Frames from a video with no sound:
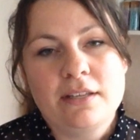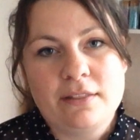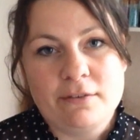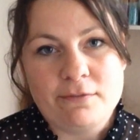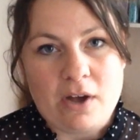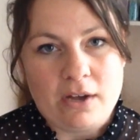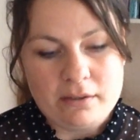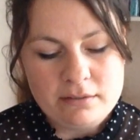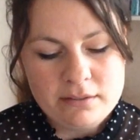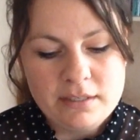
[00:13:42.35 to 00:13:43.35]
the
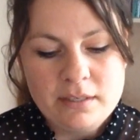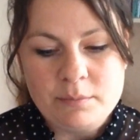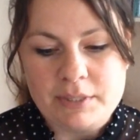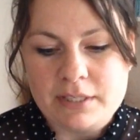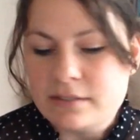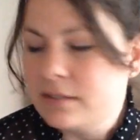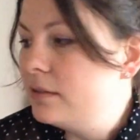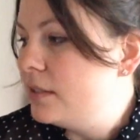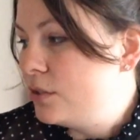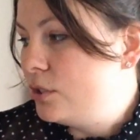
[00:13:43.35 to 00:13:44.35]
fall, because
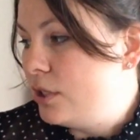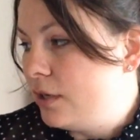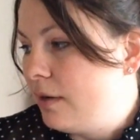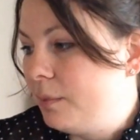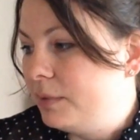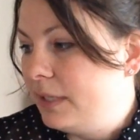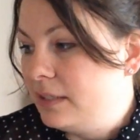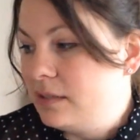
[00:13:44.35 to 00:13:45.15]
this year I would like